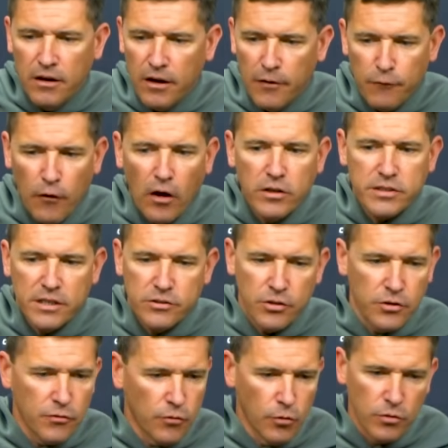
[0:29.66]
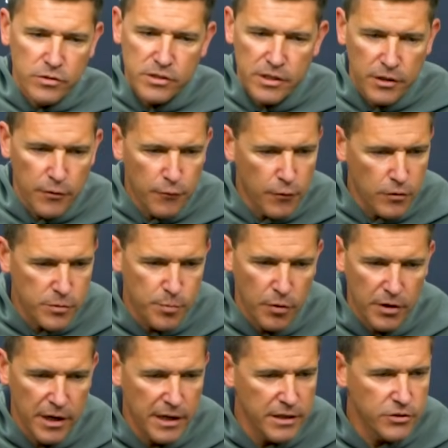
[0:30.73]
falls into the rules that you first
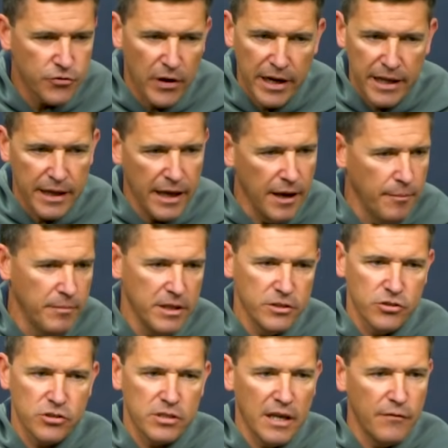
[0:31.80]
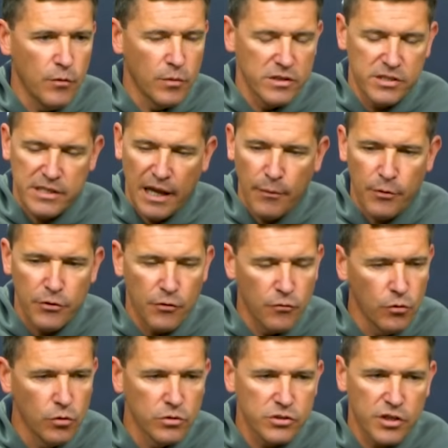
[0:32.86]
put in training camp. And just everyone stay with your
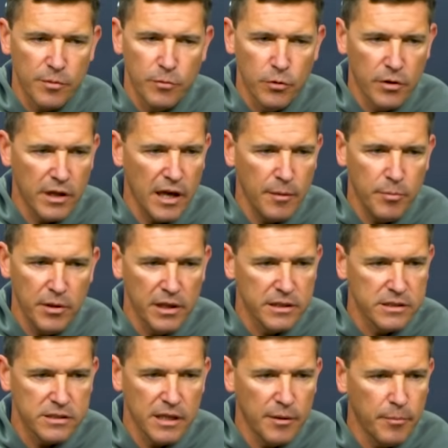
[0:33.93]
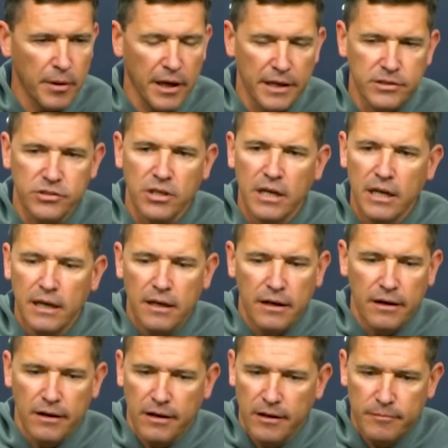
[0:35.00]
rules, communicate, be on the same page.
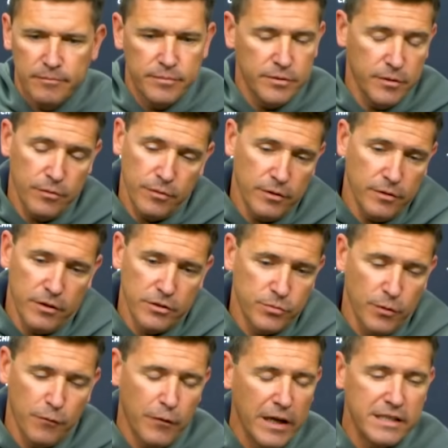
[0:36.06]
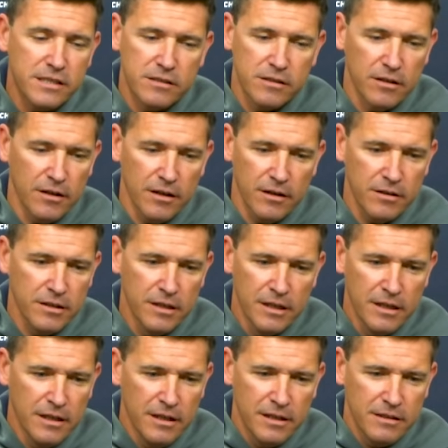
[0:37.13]
Because we faced
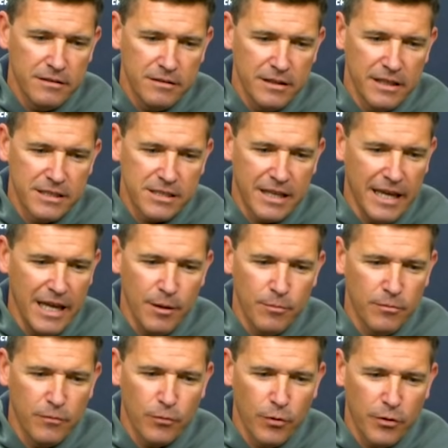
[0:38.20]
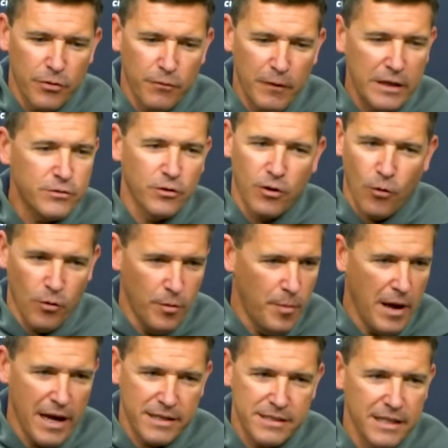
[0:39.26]
this scheme with veteran
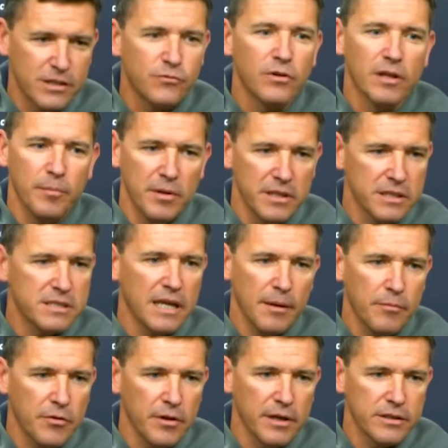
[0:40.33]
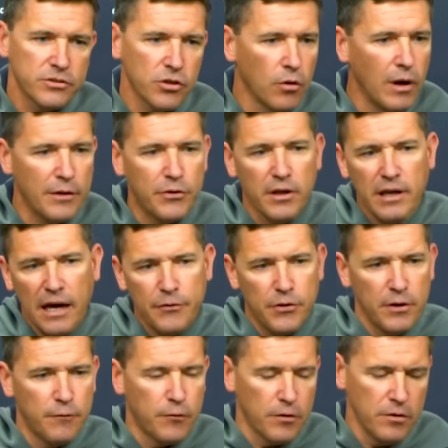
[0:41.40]
quarterbacks, and it's really been the same thing. So I
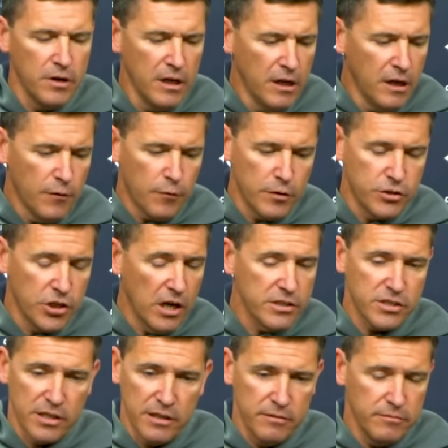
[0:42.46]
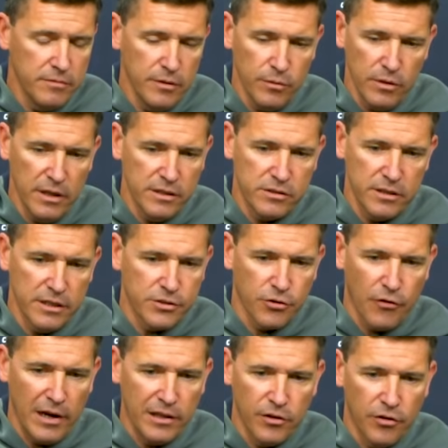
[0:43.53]
think for Justin, it's a
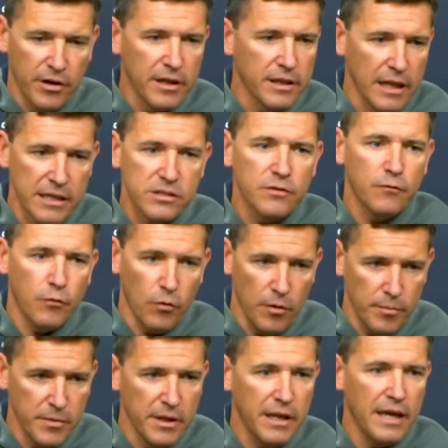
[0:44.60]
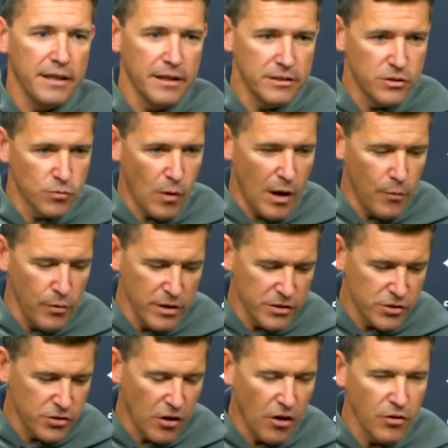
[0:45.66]
great learning lesson for him that, hey, this is why we
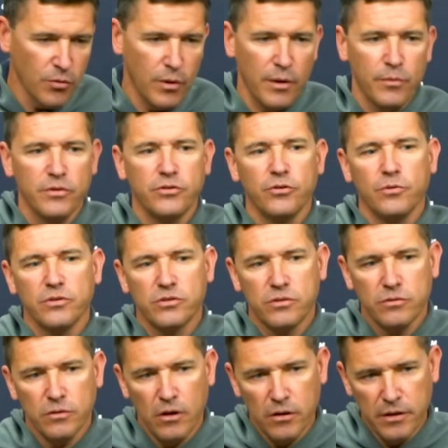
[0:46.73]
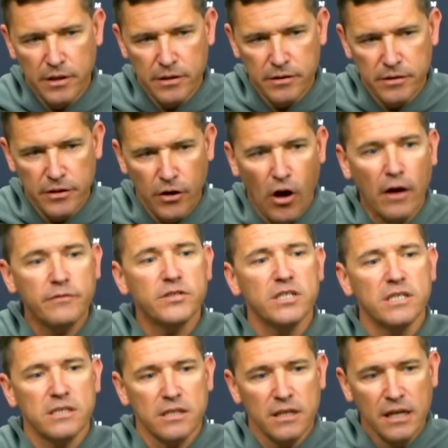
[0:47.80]
install the way we do in the off
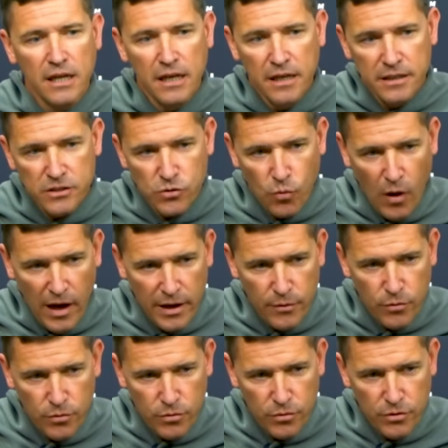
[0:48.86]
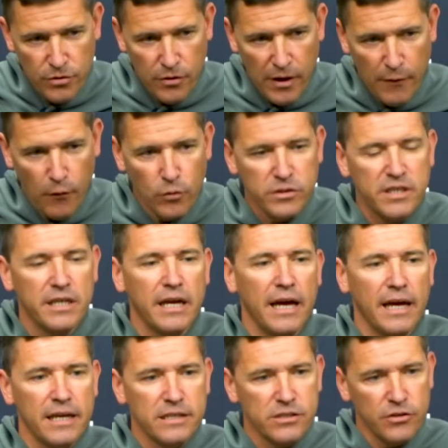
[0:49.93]
season. This is why you have
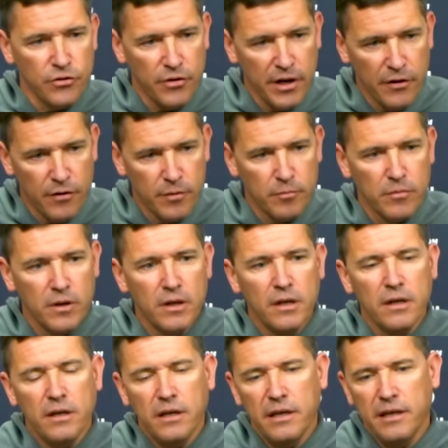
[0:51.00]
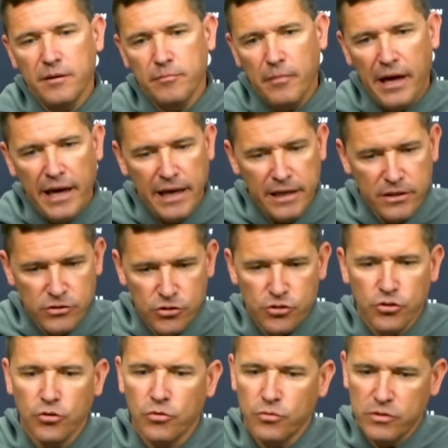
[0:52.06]
OTAs and you're here in May and
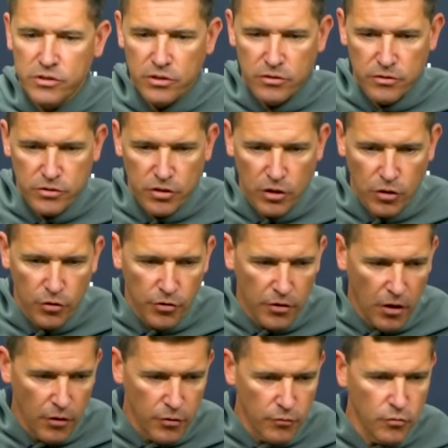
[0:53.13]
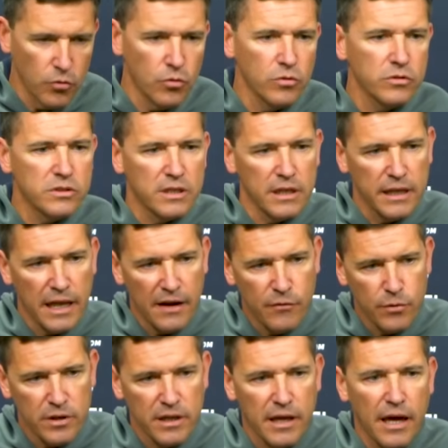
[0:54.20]
June to learn all the rules and to get
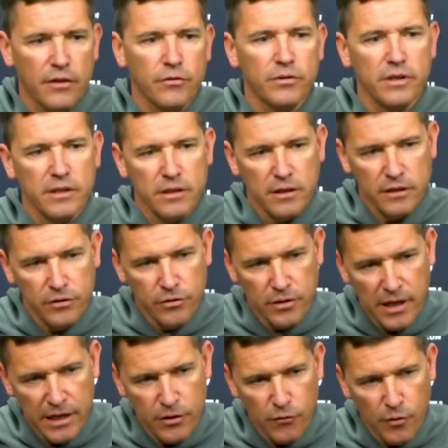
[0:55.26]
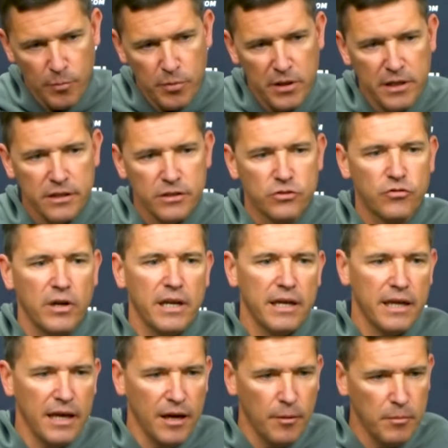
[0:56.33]
everyone together. And then you repeat it in training
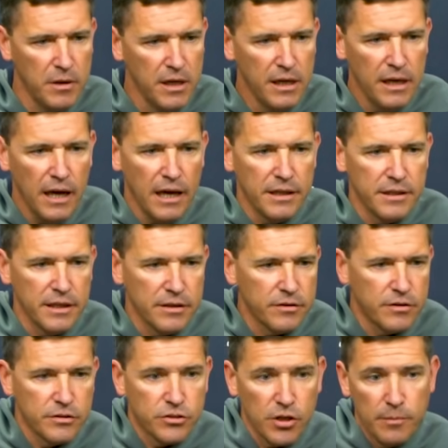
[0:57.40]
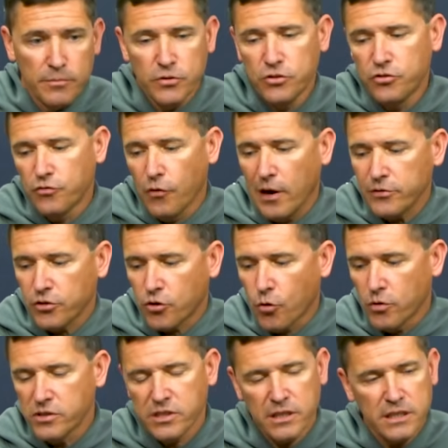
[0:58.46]
camp. And then throughout the
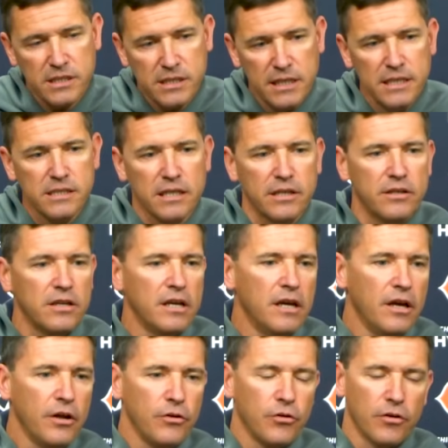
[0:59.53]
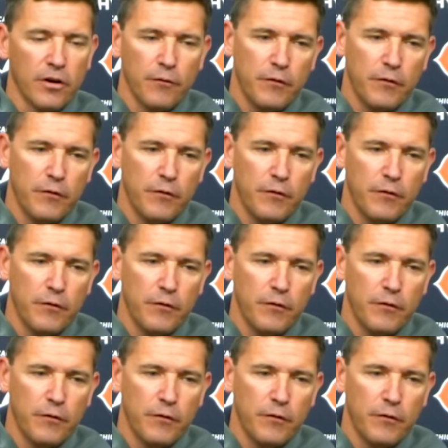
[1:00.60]
course of the season, you're going to